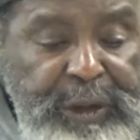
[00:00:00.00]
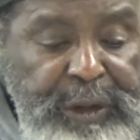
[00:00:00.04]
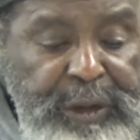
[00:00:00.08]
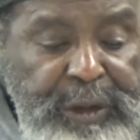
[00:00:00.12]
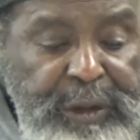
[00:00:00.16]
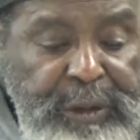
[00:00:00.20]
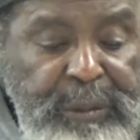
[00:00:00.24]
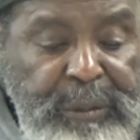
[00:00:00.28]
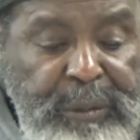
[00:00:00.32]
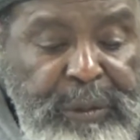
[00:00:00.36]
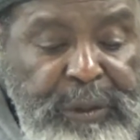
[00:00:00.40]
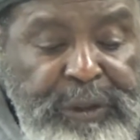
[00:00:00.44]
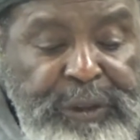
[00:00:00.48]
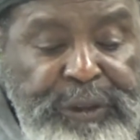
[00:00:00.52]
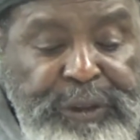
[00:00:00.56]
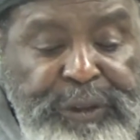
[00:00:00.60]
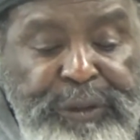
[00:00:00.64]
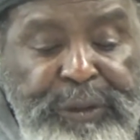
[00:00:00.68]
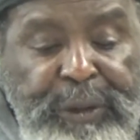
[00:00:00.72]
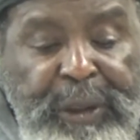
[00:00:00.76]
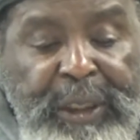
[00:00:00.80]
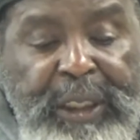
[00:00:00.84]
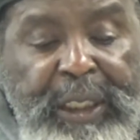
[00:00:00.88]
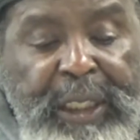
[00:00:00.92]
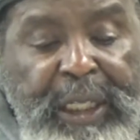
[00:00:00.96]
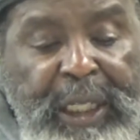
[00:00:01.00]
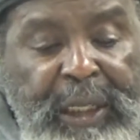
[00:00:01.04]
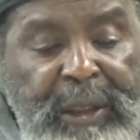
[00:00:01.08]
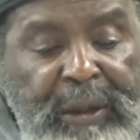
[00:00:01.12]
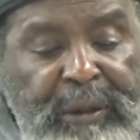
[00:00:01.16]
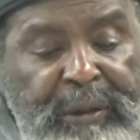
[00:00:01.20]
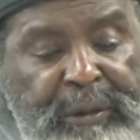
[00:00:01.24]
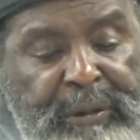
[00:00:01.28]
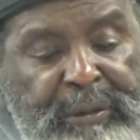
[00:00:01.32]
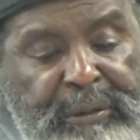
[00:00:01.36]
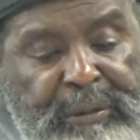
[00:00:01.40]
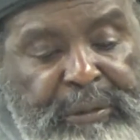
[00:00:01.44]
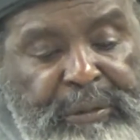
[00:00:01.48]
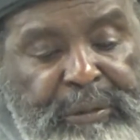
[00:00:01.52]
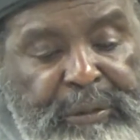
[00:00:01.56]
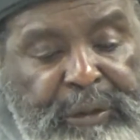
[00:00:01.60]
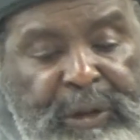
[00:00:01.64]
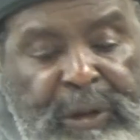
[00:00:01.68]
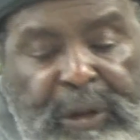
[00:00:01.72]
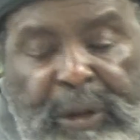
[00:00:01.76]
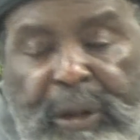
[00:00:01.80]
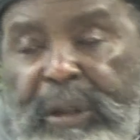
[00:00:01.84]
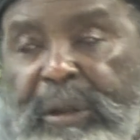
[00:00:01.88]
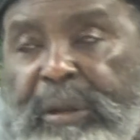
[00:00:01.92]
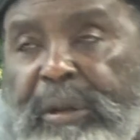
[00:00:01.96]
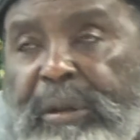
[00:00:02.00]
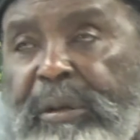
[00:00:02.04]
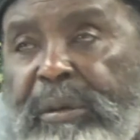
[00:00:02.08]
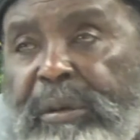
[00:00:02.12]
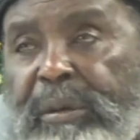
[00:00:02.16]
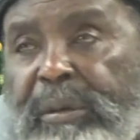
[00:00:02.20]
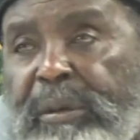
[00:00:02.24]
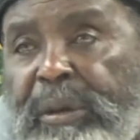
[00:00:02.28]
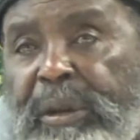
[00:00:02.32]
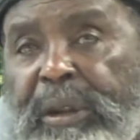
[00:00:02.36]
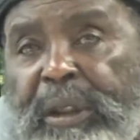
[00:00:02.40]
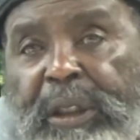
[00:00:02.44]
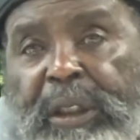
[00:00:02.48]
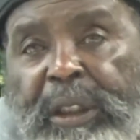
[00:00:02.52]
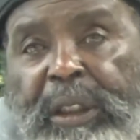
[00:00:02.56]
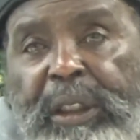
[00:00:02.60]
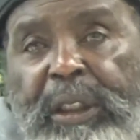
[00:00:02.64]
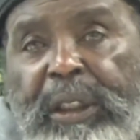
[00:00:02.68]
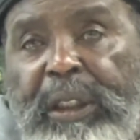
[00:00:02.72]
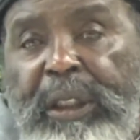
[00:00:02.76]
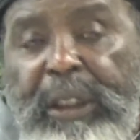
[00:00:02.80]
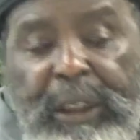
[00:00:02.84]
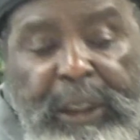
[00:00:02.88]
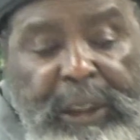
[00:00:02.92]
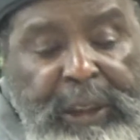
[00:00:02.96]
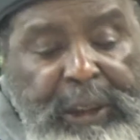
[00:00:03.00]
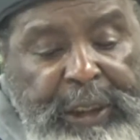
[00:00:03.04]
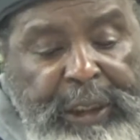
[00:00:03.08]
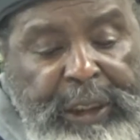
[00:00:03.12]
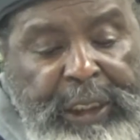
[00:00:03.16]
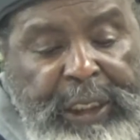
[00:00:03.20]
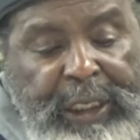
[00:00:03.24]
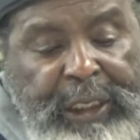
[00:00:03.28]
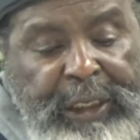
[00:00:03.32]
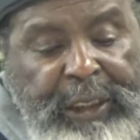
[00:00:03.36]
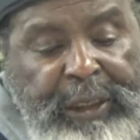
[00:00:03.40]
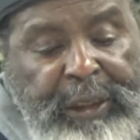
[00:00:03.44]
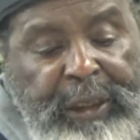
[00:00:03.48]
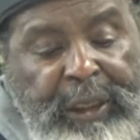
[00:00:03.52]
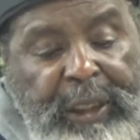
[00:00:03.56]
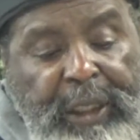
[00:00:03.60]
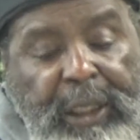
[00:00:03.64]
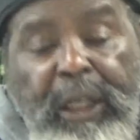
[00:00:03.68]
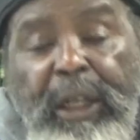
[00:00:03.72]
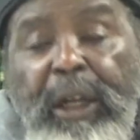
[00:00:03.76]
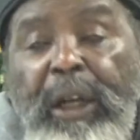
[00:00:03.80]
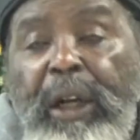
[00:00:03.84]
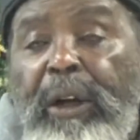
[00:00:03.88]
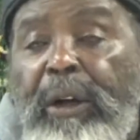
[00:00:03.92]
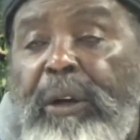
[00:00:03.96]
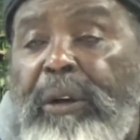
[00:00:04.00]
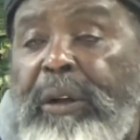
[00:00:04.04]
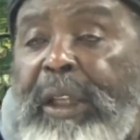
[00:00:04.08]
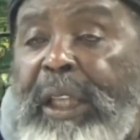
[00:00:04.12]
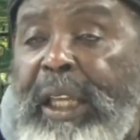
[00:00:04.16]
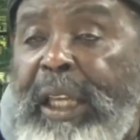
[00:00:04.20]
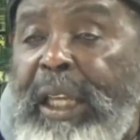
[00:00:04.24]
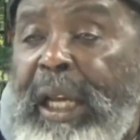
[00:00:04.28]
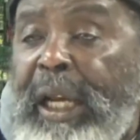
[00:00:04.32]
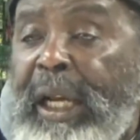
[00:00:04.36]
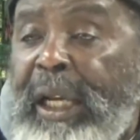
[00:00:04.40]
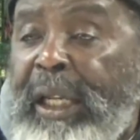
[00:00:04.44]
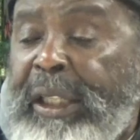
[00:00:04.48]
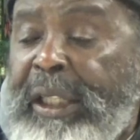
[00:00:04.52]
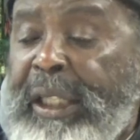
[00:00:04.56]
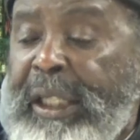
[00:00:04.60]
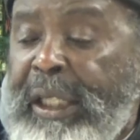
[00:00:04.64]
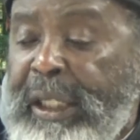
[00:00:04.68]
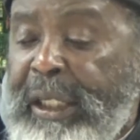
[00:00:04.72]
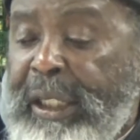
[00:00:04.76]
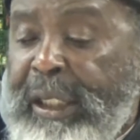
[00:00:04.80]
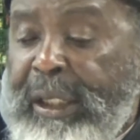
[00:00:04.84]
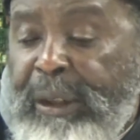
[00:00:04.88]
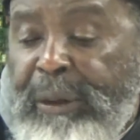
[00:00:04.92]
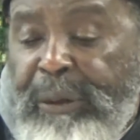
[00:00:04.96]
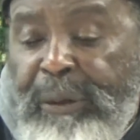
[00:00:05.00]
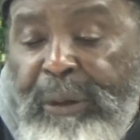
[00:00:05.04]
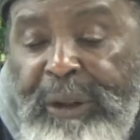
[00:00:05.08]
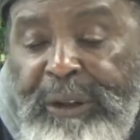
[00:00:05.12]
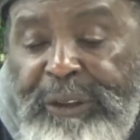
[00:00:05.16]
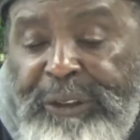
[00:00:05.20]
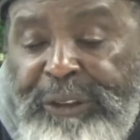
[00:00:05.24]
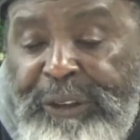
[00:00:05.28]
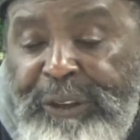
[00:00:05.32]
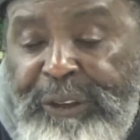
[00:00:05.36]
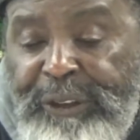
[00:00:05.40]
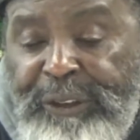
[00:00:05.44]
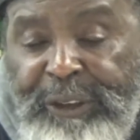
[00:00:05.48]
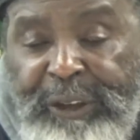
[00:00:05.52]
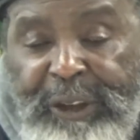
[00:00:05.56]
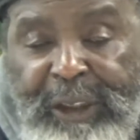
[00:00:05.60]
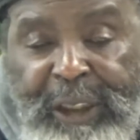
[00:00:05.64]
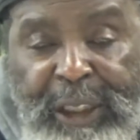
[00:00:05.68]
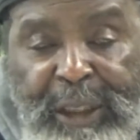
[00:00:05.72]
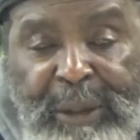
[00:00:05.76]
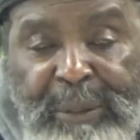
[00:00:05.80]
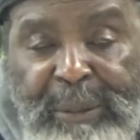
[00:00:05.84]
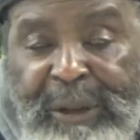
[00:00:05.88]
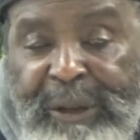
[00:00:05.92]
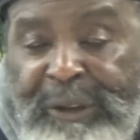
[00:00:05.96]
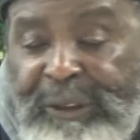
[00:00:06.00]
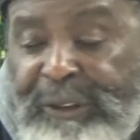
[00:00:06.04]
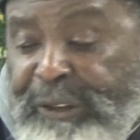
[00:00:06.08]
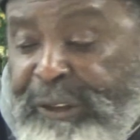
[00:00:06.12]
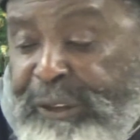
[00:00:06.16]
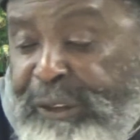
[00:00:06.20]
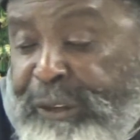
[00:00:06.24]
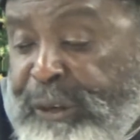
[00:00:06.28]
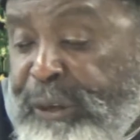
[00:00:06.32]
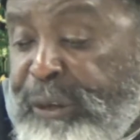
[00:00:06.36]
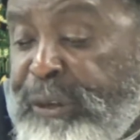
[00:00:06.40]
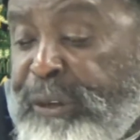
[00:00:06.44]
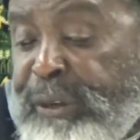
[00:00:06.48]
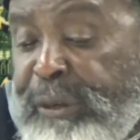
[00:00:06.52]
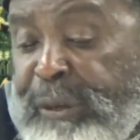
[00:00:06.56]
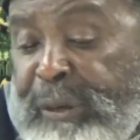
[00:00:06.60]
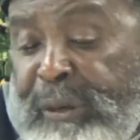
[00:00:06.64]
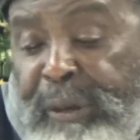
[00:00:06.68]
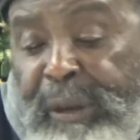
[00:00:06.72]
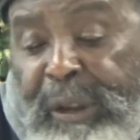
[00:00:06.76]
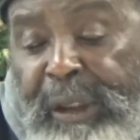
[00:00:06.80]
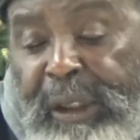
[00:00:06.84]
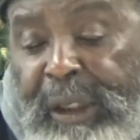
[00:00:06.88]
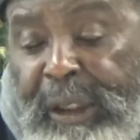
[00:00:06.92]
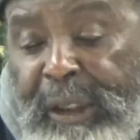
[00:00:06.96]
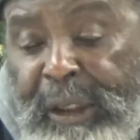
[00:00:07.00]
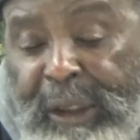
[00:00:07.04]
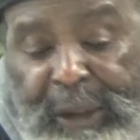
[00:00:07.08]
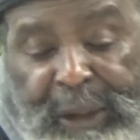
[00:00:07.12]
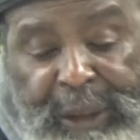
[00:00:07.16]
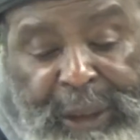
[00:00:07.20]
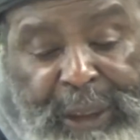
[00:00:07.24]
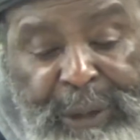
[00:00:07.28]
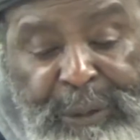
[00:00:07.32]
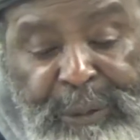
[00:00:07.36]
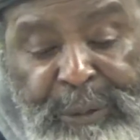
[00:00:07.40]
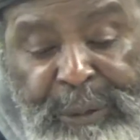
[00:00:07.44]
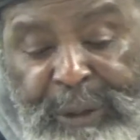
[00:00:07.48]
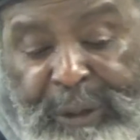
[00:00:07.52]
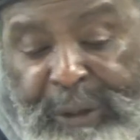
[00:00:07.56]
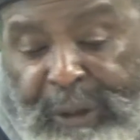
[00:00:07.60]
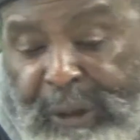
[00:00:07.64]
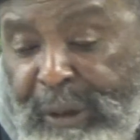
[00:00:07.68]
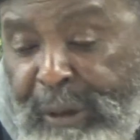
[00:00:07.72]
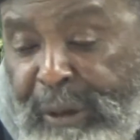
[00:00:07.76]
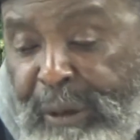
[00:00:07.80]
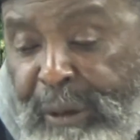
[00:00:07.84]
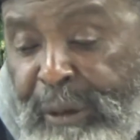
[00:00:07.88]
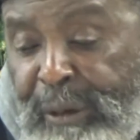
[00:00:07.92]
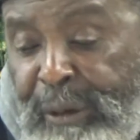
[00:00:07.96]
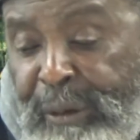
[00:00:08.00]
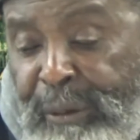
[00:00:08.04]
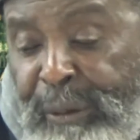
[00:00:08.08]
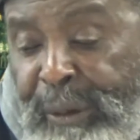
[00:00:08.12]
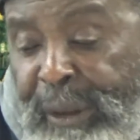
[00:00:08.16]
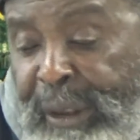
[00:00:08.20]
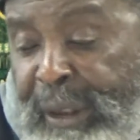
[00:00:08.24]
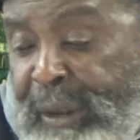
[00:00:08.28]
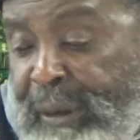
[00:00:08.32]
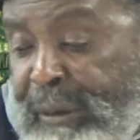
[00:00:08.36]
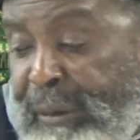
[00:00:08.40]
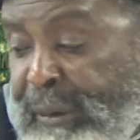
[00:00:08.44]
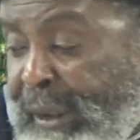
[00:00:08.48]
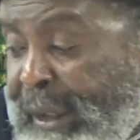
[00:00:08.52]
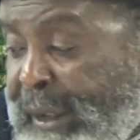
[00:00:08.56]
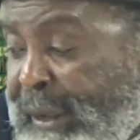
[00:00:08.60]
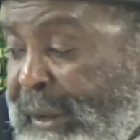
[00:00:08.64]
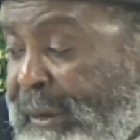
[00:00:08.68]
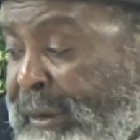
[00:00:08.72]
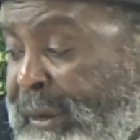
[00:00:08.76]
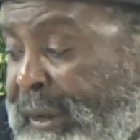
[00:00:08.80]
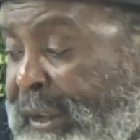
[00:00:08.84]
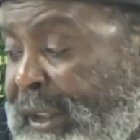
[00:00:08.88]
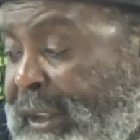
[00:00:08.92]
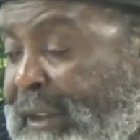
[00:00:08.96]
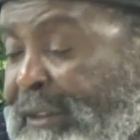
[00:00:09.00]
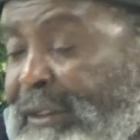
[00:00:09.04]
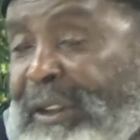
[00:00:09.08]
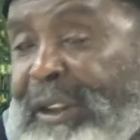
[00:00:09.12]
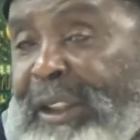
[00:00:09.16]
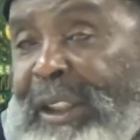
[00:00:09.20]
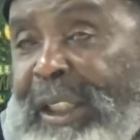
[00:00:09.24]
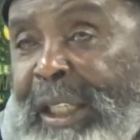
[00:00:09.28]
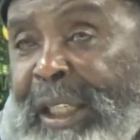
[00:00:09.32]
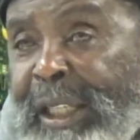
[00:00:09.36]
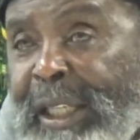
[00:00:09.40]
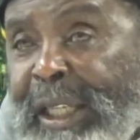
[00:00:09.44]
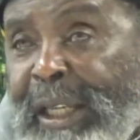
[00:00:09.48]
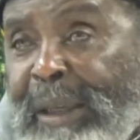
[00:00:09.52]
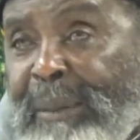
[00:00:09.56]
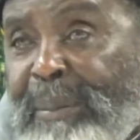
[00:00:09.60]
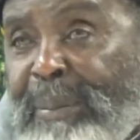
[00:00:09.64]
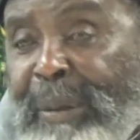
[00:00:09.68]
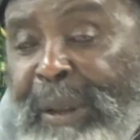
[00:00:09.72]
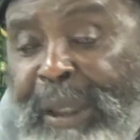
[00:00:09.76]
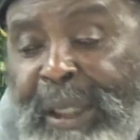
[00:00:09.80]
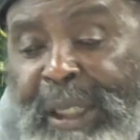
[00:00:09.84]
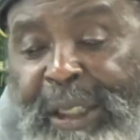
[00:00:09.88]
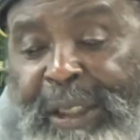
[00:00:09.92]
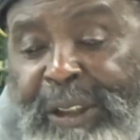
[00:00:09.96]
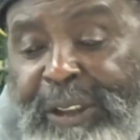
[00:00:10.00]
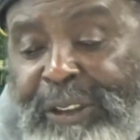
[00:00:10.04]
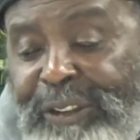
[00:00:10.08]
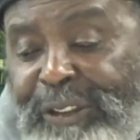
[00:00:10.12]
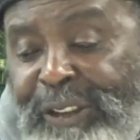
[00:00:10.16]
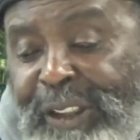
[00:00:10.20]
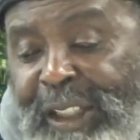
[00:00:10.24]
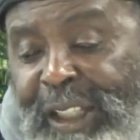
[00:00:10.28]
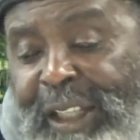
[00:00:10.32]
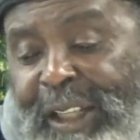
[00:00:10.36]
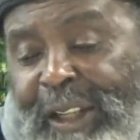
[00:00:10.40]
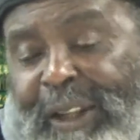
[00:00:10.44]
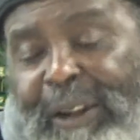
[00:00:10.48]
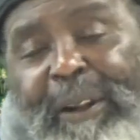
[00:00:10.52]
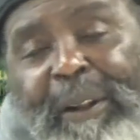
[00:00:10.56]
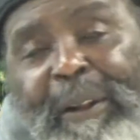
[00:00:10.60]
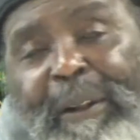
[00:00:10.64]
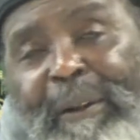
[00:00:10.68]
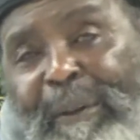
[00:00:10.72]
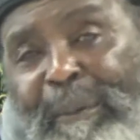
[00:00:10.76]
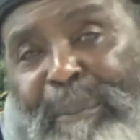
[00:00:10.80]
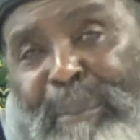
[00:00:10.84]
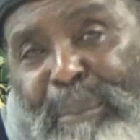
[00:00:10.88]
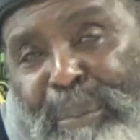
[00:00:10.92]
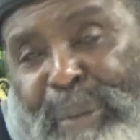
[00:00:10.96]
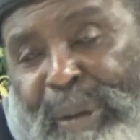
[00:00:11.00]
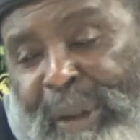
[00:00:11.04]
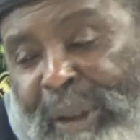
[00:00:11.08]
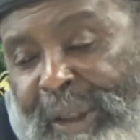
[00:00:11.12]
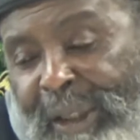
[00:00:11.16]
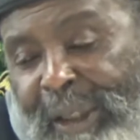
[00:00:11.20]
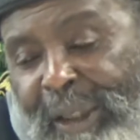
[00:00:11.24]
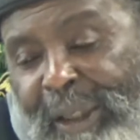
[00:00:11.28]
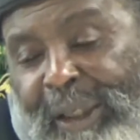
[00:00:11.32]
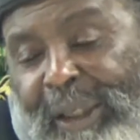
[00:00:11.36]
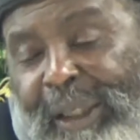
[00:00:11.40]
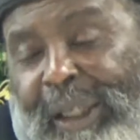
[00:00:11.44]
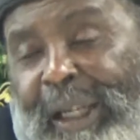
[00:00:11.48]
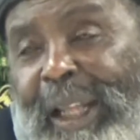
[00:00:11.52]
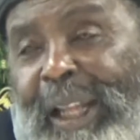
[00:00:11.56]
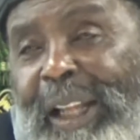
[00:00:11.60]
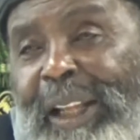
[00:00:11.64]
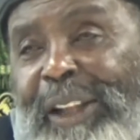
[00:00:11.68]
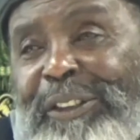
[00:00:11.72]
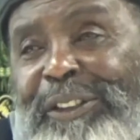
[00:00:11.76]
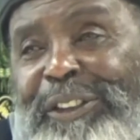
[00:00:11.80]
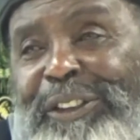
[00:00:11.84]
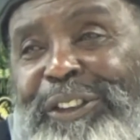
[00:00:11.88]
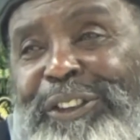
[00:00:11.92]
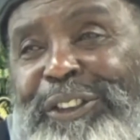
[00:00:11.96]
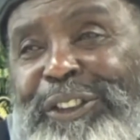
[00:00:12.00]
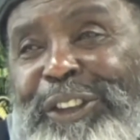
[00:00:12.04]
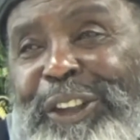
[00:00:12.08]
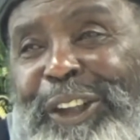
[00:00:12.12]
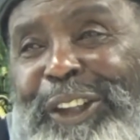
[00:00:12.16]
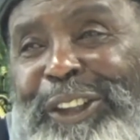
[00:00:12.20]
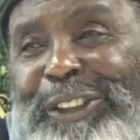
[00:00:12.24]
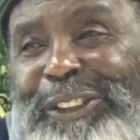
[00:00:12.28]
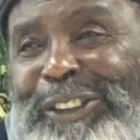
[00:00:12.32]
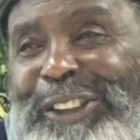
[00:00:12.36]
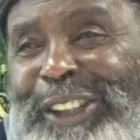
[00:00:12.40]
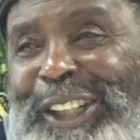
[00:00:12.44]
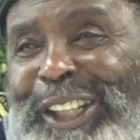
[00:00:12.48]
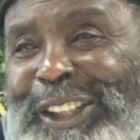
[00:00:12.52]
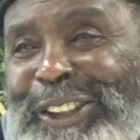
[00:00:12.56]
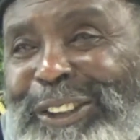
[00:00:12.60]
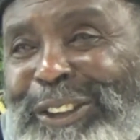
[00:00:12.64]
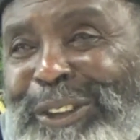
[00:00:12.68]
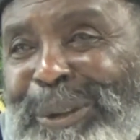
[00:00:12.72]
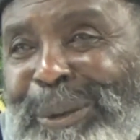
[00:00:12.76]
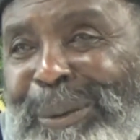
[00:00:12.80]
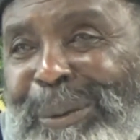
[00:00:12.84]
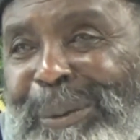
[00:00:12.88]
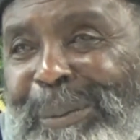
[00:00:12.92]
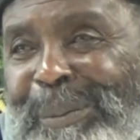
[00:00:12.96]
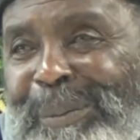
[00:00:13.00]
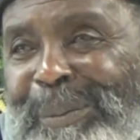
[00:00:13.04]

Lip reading: You wanna straighten out? Good, we'll get together. Okay, are there any questions or comments? As usual, I went all the way around everything I planned to say. But Allah's in charge of that too.